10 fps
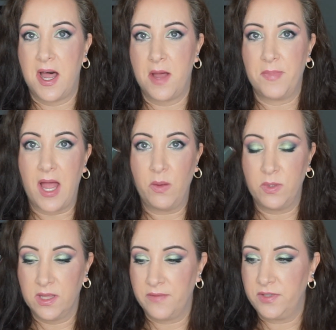Um, I
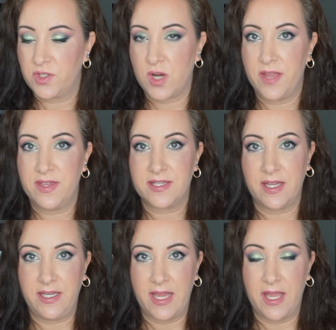would love to try this
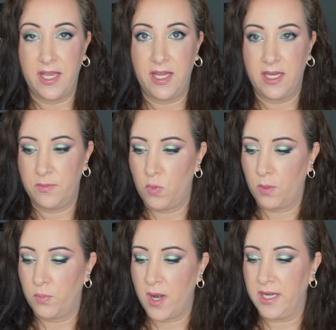again in a more
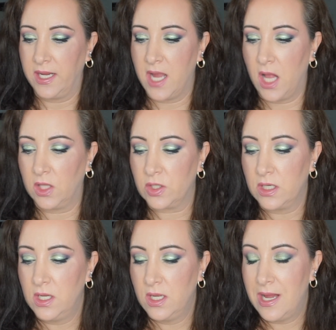brightening color
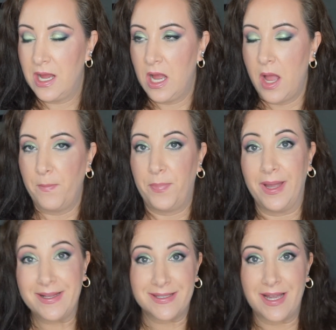
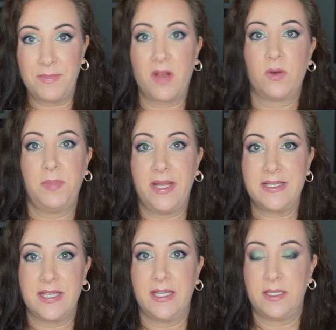but I'm not
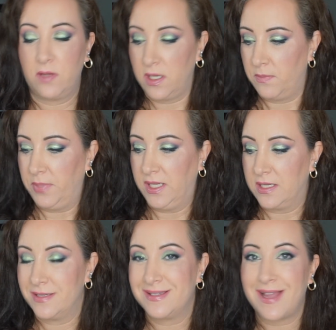replacing it
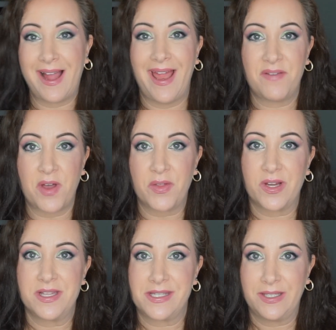because I have other
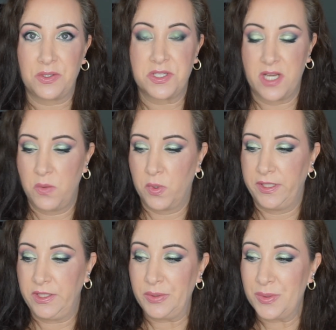concealers that I want
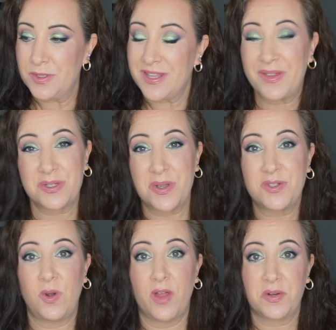to use. There's
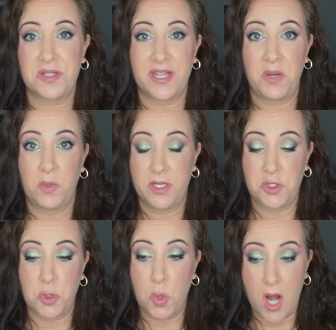also others that I want to
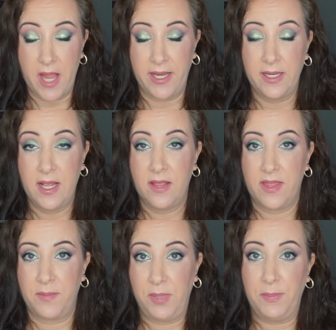try
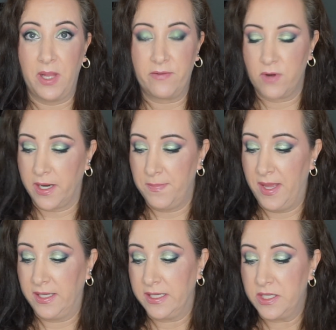that people have
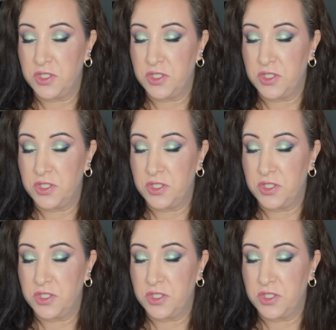recommended.